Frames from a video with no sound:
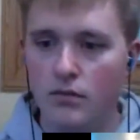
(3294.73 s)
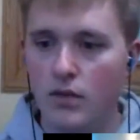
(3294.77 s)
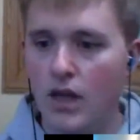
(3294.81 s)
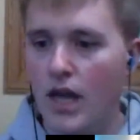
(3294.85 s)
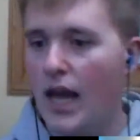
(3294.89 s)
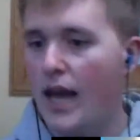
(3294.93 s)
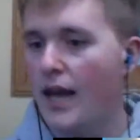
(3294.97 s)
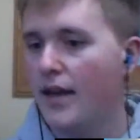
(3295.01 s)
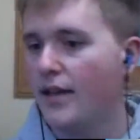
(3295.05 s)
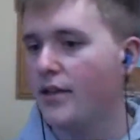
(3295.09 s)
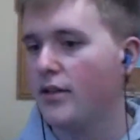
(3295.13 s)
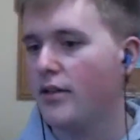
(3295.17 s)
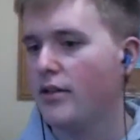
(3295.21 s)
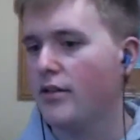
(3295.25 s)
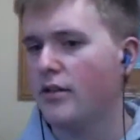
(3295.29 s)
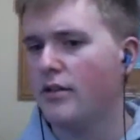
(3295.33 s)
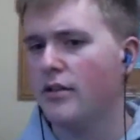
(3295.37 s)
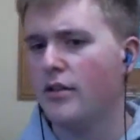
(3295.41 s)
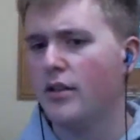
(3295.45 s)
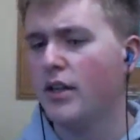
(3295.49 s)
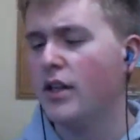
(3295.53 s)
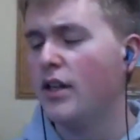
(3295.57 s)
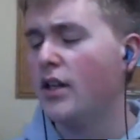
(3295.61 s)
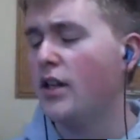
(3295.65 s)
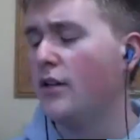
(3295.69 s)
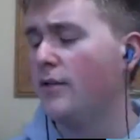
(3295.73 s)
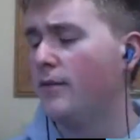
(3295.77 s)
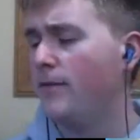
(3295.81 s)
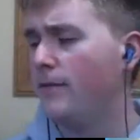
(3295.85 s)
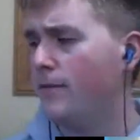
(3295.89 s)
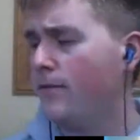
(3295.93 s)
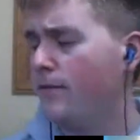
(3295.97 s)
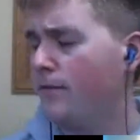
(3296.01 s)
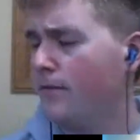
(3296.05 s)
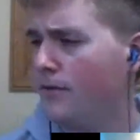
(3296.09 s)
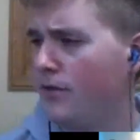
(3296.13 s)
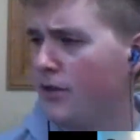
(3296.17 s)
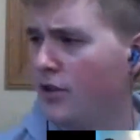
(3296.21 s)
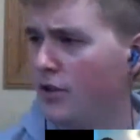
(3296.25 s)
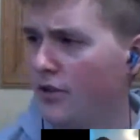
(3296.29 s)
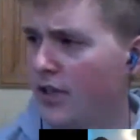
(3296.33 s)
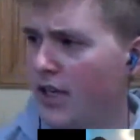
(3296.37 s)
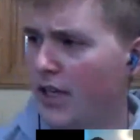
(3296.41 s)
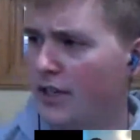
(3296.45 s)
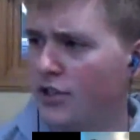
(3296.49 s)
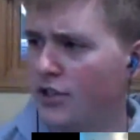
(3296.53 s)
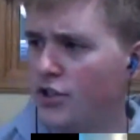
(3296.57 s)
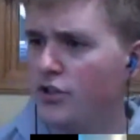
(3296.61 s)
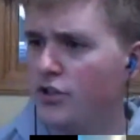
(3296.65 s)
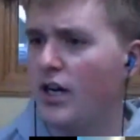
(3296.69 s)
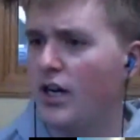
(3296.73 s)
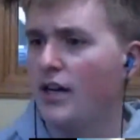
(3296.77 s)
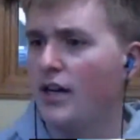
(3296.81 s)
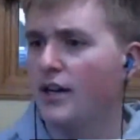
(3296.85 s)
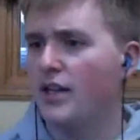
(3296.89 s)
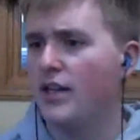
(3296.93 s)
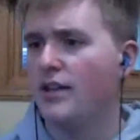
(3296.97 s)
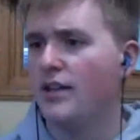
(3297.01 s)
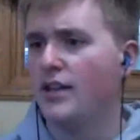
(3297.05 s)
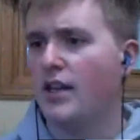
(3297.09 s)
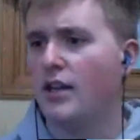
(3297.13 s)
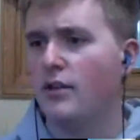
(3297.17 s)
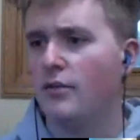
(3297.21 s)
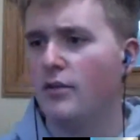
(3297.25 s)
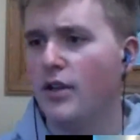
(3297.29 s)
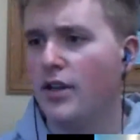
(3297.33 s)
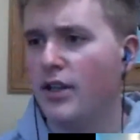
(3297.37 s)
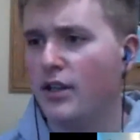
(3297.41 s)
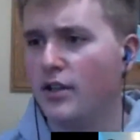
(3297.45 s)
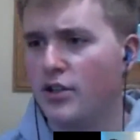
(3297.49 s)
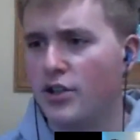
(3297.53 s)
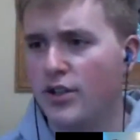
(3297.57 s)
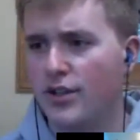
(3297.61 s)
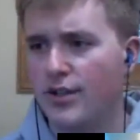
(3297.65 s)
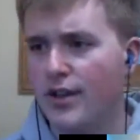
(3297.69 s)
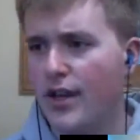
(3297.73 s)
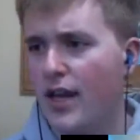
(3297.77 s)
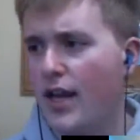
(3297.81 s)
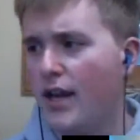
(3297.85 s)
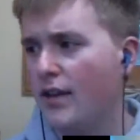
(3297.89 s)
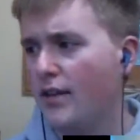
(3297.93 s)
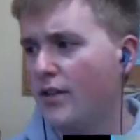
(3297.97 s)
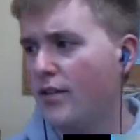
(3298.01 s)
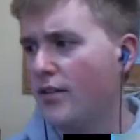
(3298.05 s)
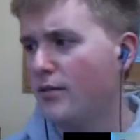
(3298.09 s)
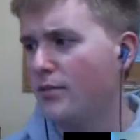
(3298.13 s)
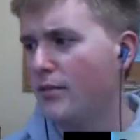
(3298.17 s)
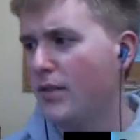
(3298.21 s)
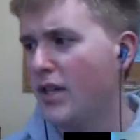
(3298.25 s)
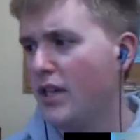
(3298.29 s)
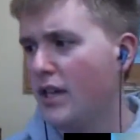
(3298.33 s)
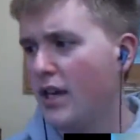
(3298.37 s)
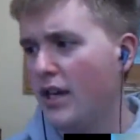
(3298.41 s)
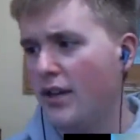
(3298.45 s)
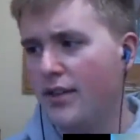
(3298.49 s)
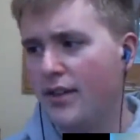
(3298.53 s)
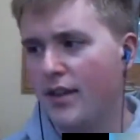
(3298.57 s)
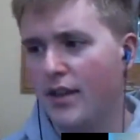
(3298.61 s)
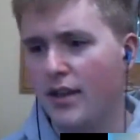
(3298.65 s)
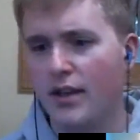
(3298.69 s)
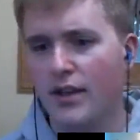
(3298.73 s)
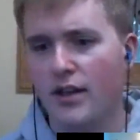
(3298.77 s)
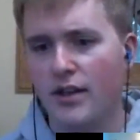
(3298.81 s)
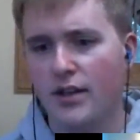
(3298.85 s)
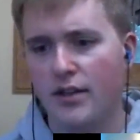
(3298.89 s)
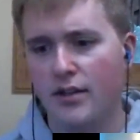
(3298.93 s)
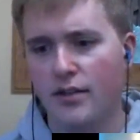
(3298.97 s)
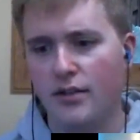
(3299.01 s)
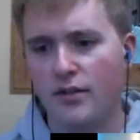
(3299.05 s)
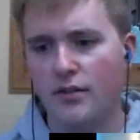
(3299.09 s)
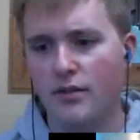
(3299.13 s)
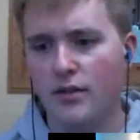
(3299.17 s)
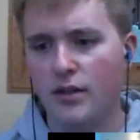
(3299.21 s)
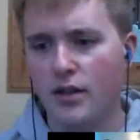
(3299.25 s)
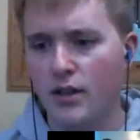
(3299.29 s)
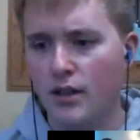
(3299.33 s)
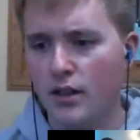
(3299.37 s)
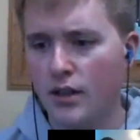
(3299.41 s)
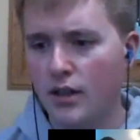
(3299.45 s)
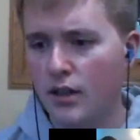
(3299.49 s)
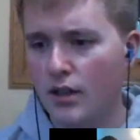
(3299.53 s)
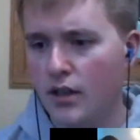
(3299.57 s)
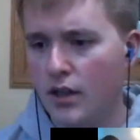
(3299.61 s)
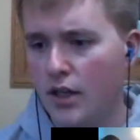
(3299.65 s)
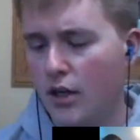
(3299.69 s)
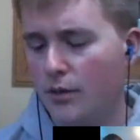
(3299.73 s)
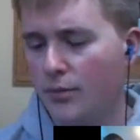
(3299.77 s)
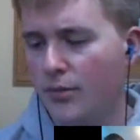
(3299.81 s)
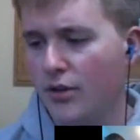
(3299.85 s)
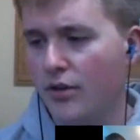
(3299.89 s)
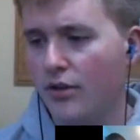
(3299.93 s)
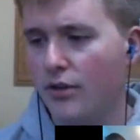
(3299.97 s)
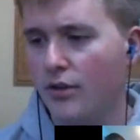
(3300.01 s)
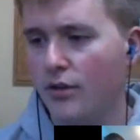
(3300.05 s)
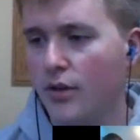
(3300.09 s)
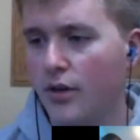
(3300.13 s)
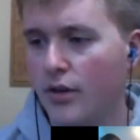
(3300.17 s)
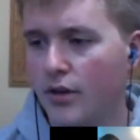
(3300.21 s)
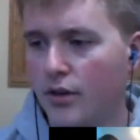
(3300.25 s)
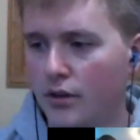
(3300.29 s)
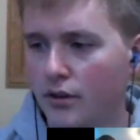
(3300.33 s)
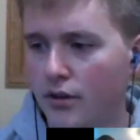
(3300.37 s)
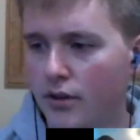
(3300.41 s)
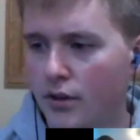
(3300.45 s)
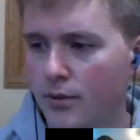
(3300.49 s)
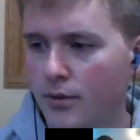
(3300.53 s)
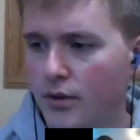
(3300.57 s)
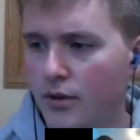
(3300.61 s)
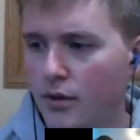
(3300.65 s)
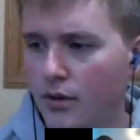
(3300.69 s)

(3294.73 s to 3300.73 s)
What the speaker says: ask. If you're not sure how to get that running, just ask me. I think I can help you through it a little bit